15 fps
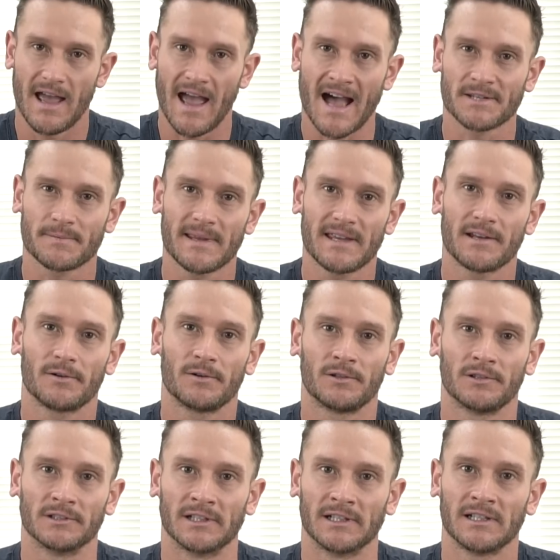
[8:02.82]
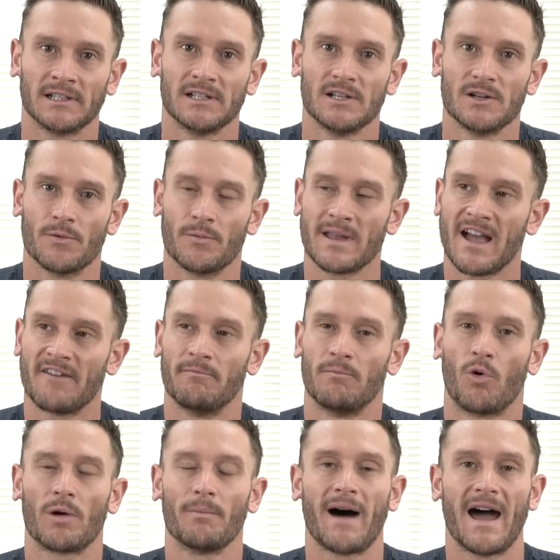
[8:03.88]
As we get older, we have
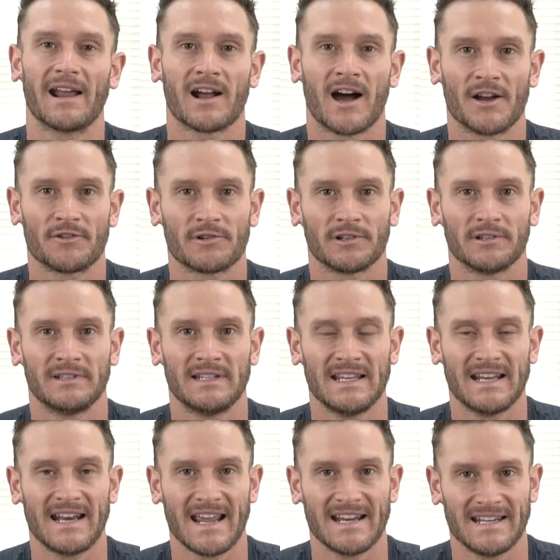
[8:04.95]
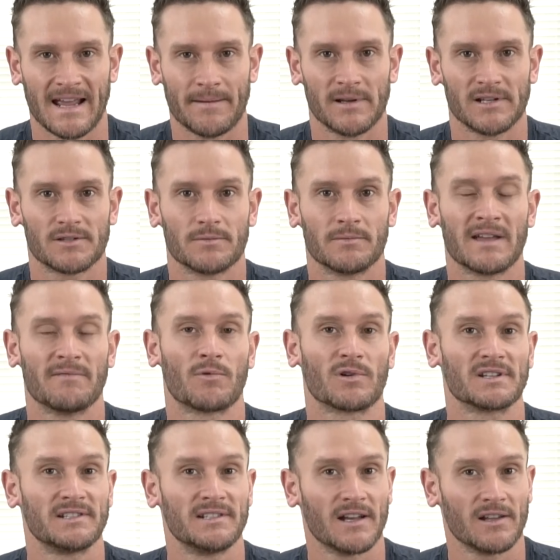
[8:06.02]
more mitochondrial DNA damage, we have more
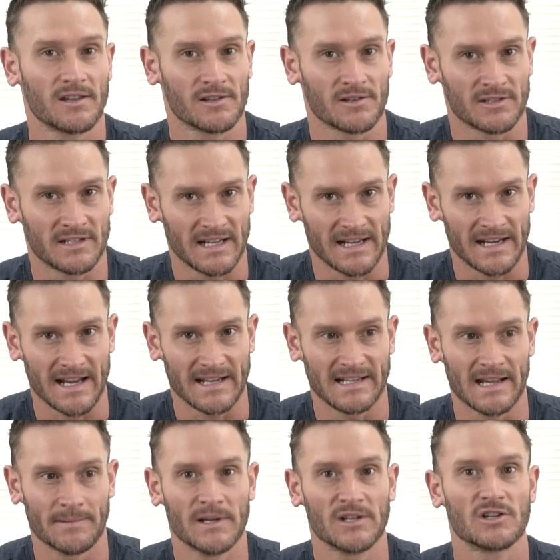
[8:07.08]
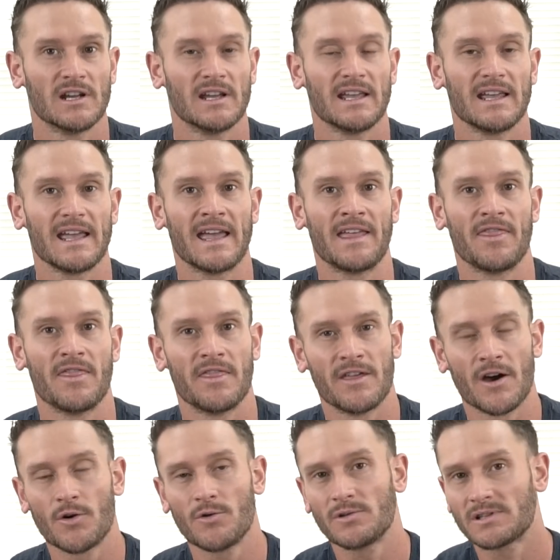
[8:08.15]
cellular DNA damage, and
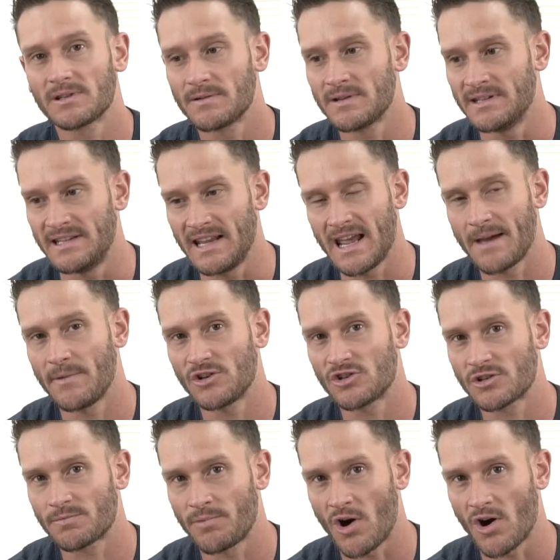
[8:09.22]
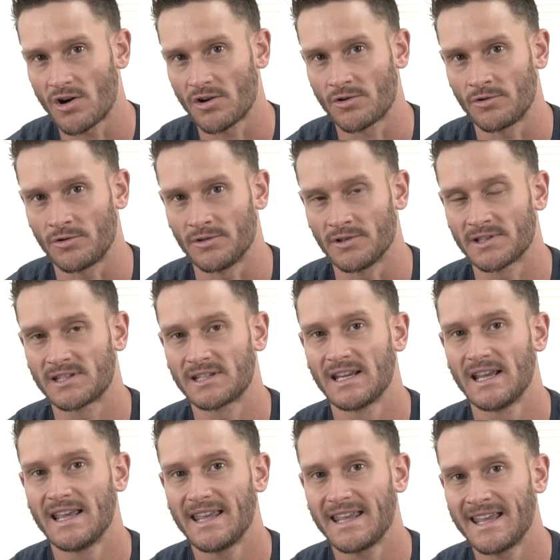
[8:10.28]
those damaged particles
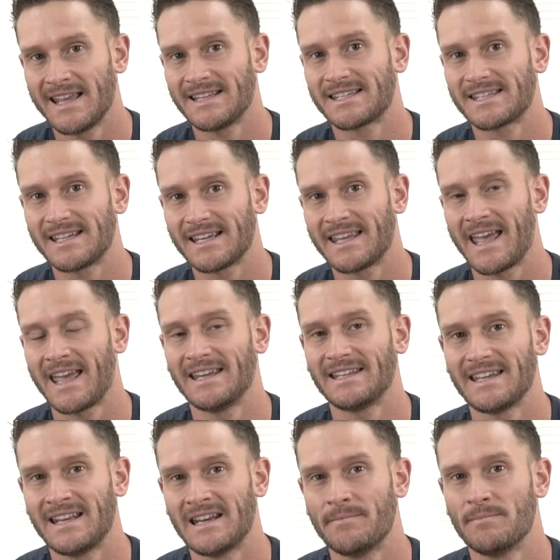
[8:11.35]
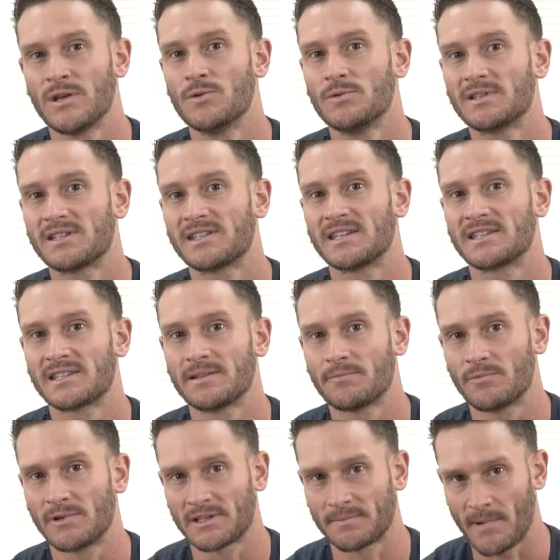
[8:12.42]
instigate an immune
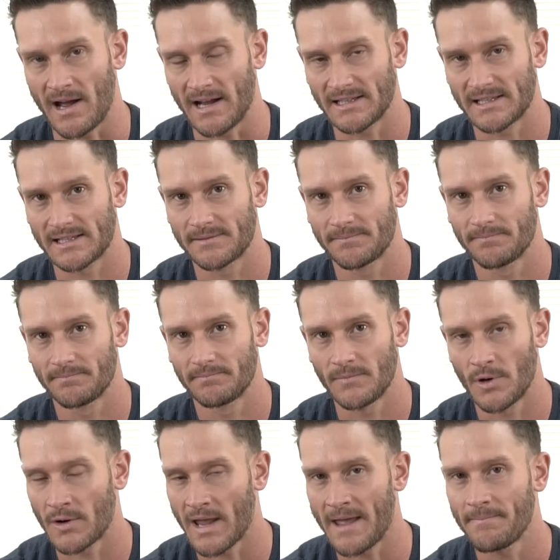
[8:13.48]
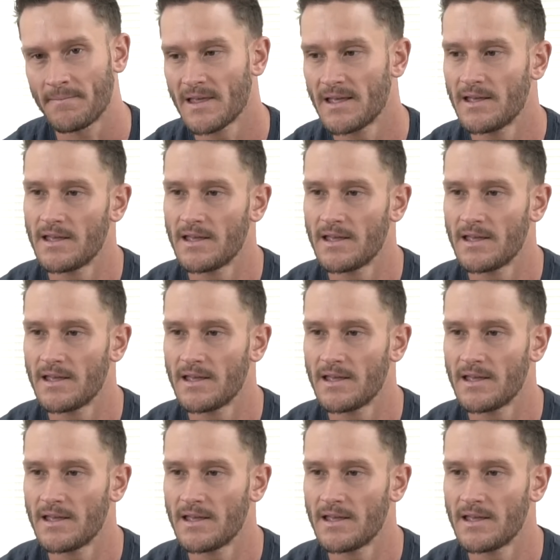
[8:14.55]
system response. Okay?